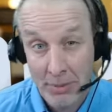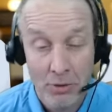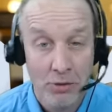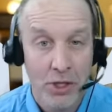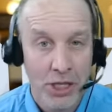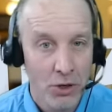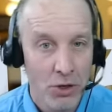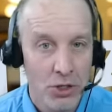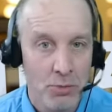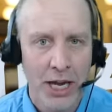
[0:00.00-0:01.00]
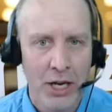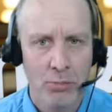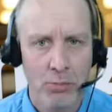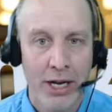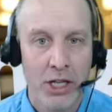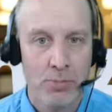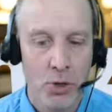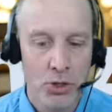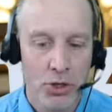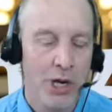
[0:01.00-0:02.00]
over the years, brand
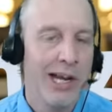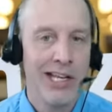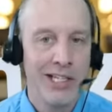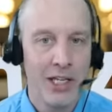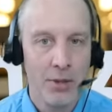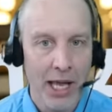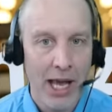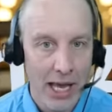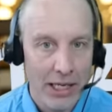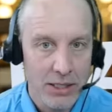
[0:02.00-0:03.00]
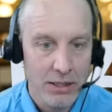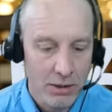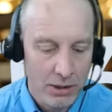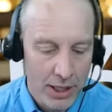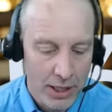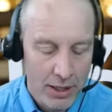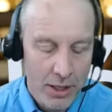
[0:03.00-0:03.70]
exposure is going to be X. Okay,